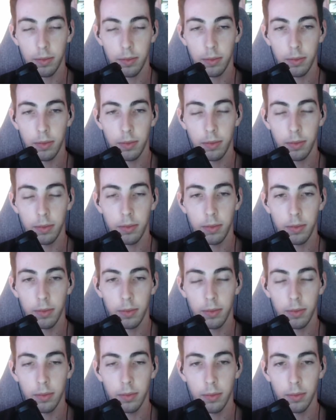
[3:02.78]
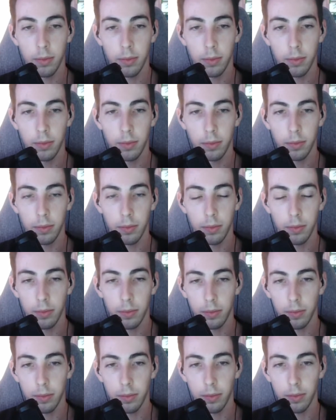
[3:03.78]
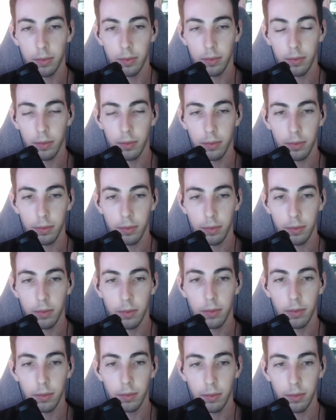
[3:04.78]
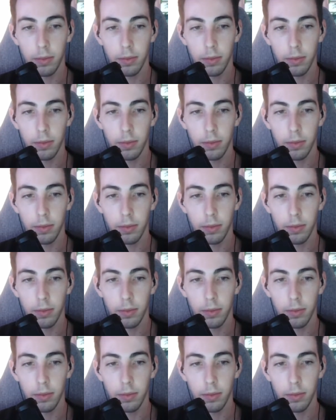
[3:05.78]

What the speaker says: No words are spoken by the person on screen.